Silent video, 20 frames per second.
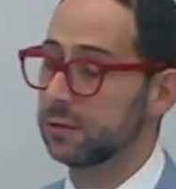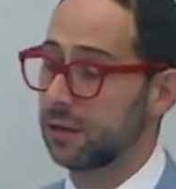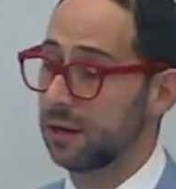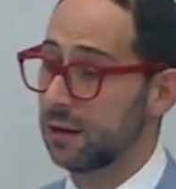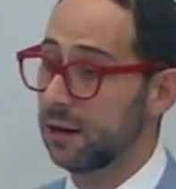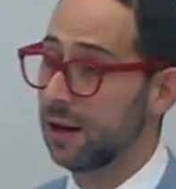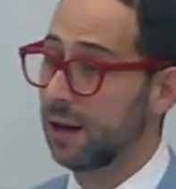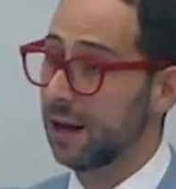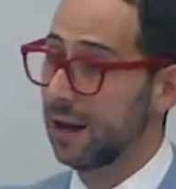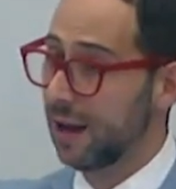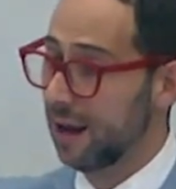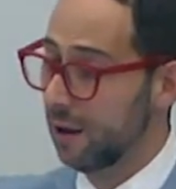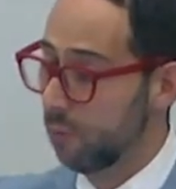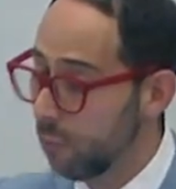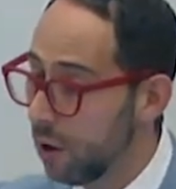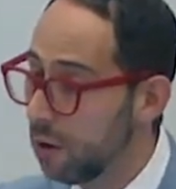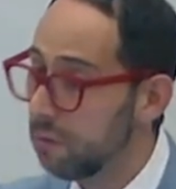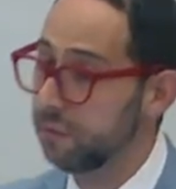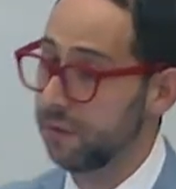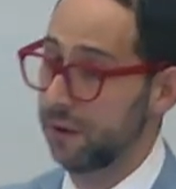to
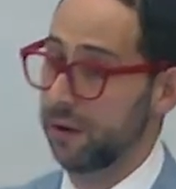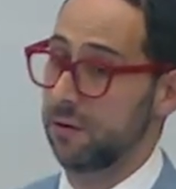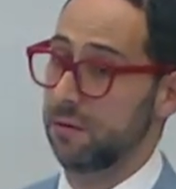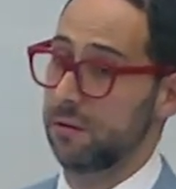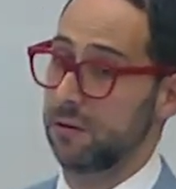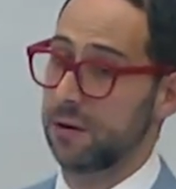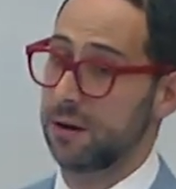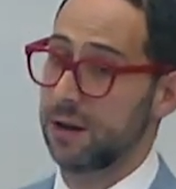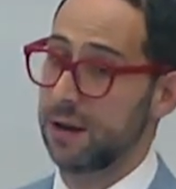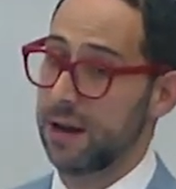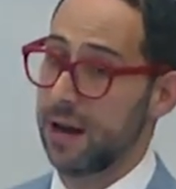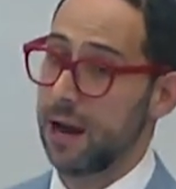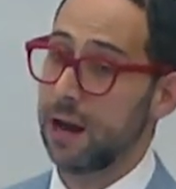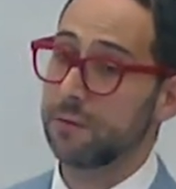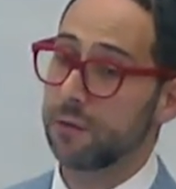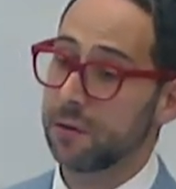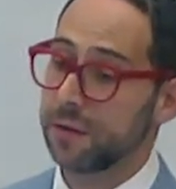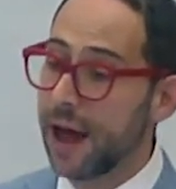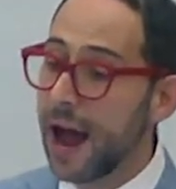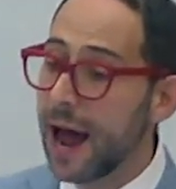welfare.
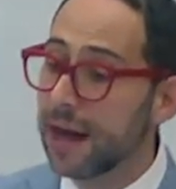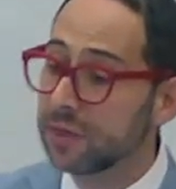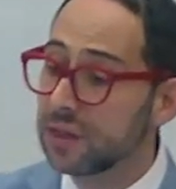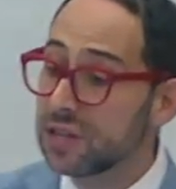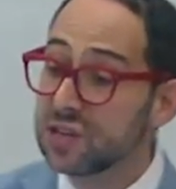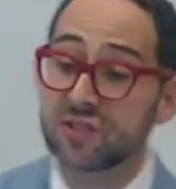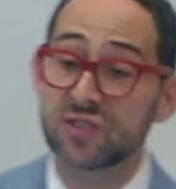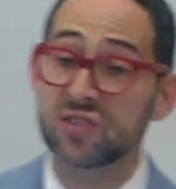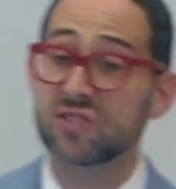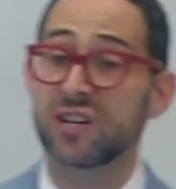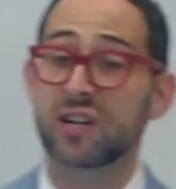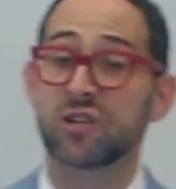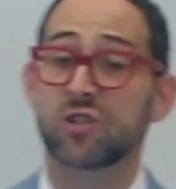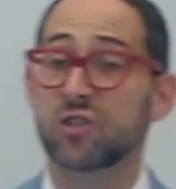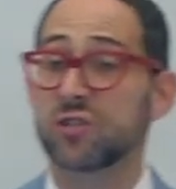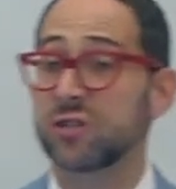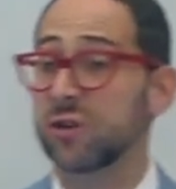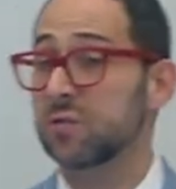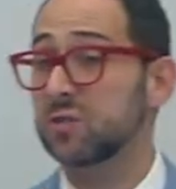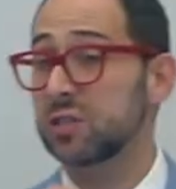And for that, these
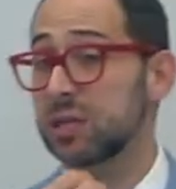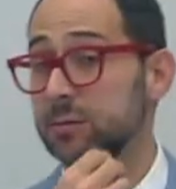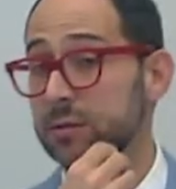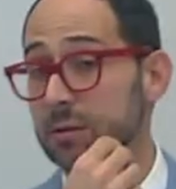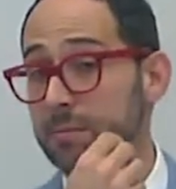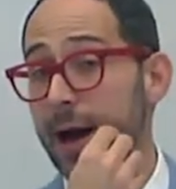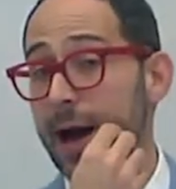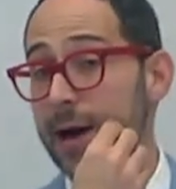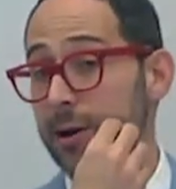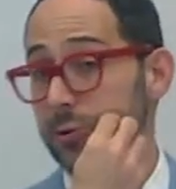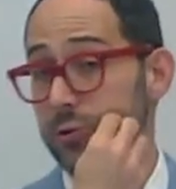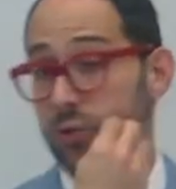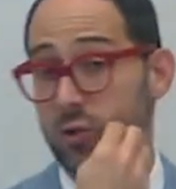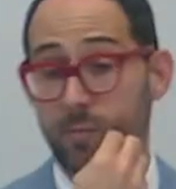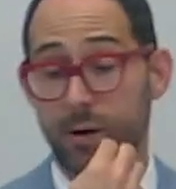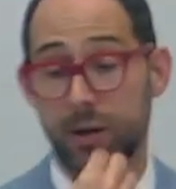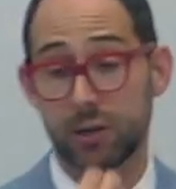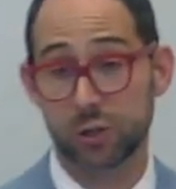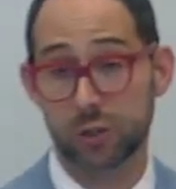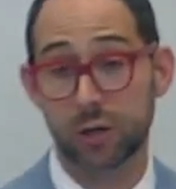distinctions don't seem to matter
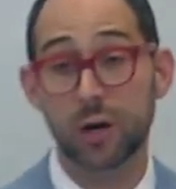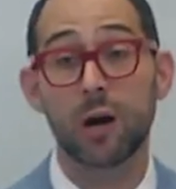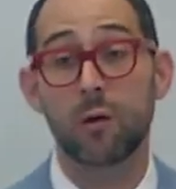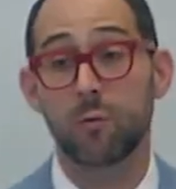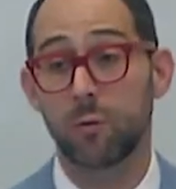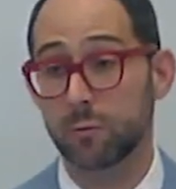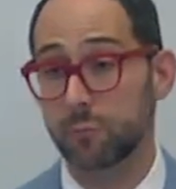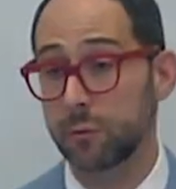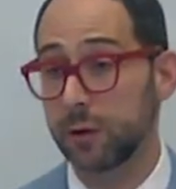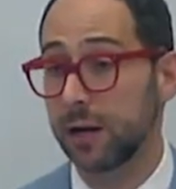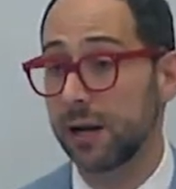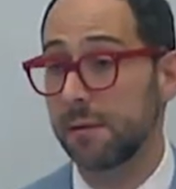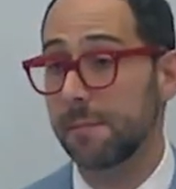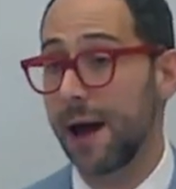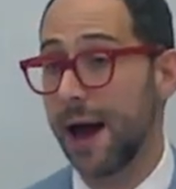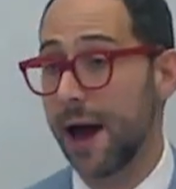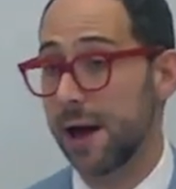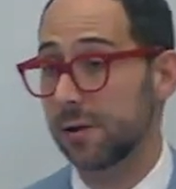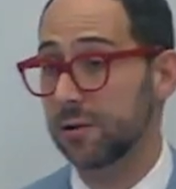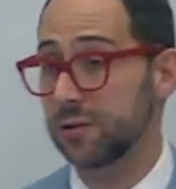too much. What really
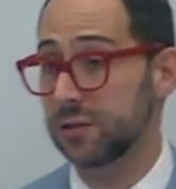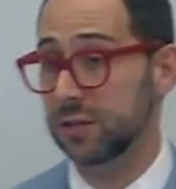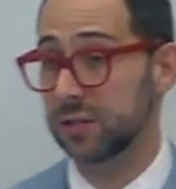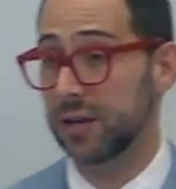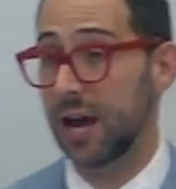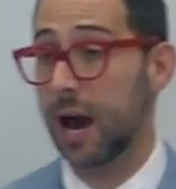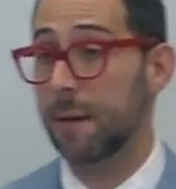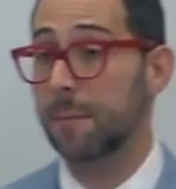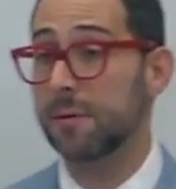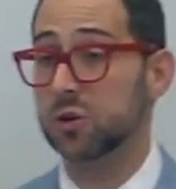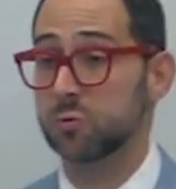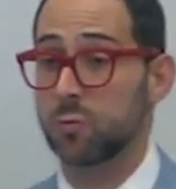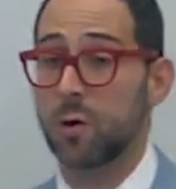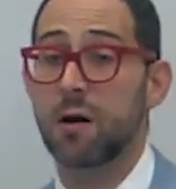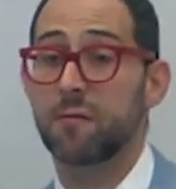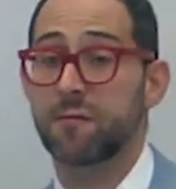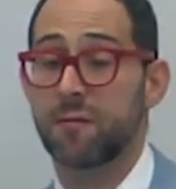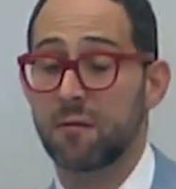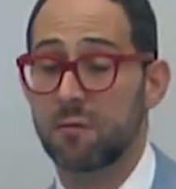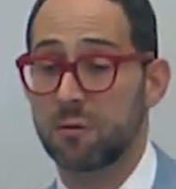matters is how much
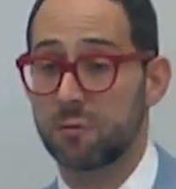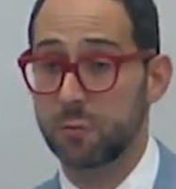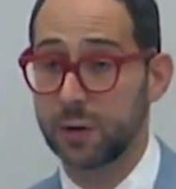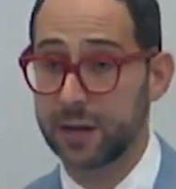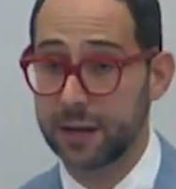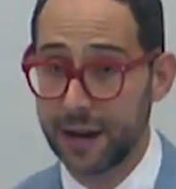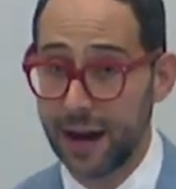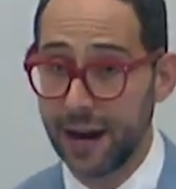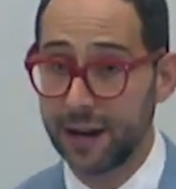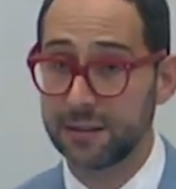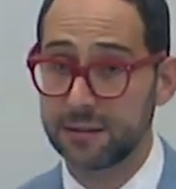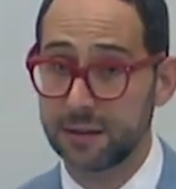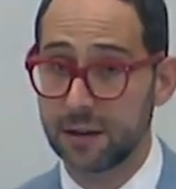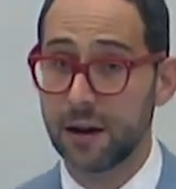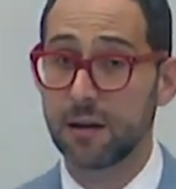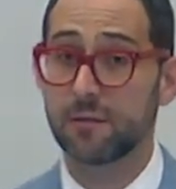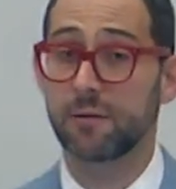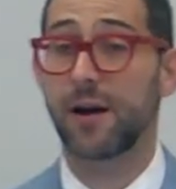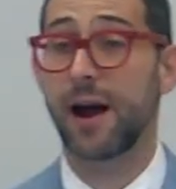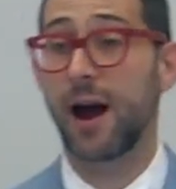welfare would we get
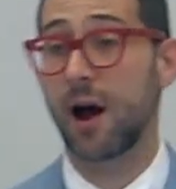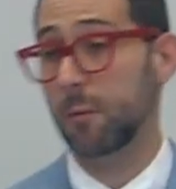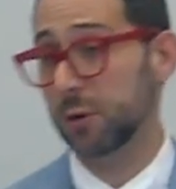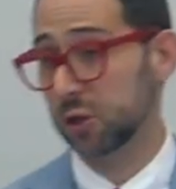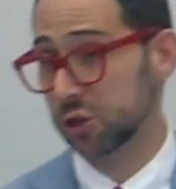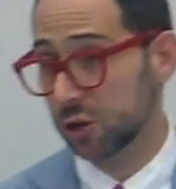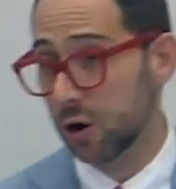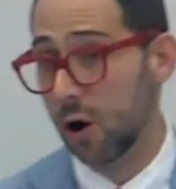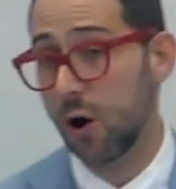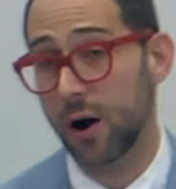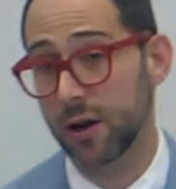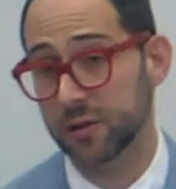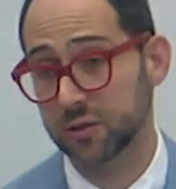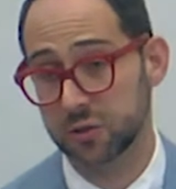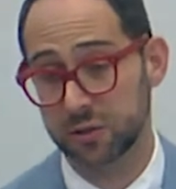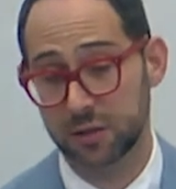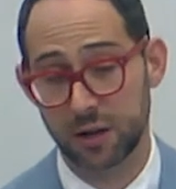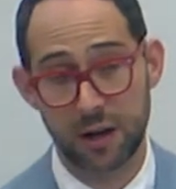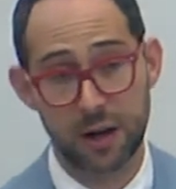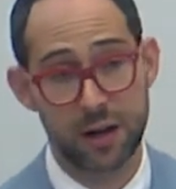for how much
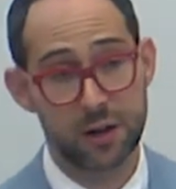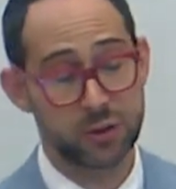cost.